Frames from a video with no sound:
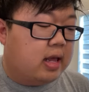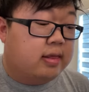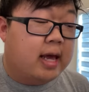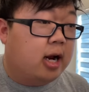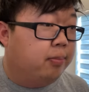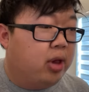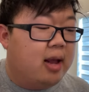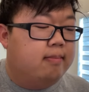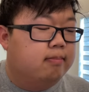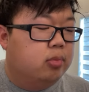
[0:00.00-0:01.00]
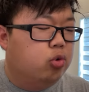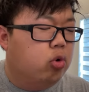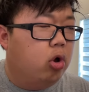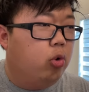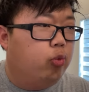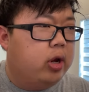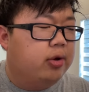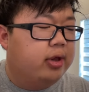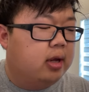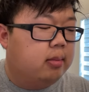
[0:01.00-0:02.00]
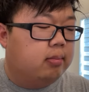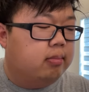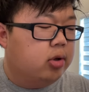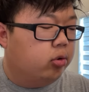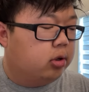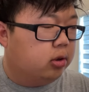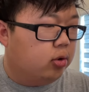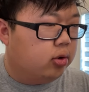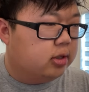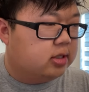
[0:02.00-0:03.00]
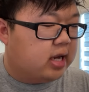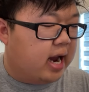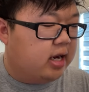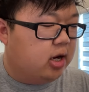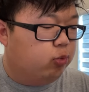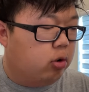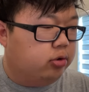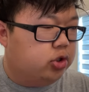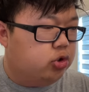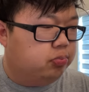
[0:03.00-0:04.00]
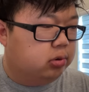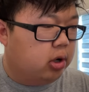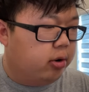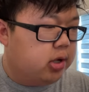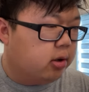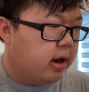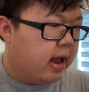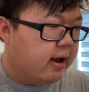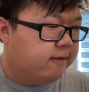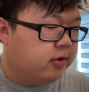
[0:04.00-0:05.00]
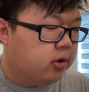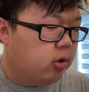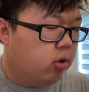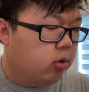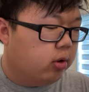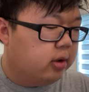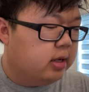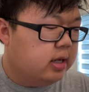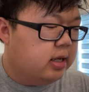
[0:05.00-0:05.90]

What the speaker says: And then I'll play Mule Wielding Milk Lord Dinah, Won't You Blow Your Heifer Horn?